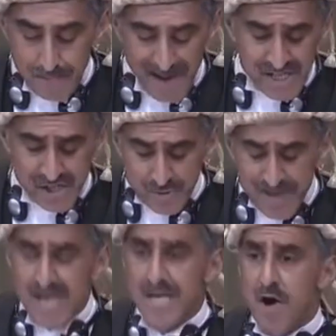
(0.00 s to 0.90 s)
page
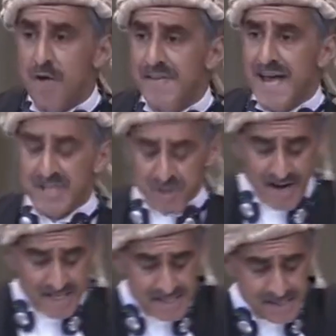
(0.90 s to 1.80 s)
3 of the
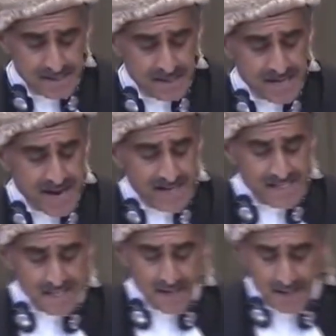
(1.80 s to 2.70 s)
extract at Annex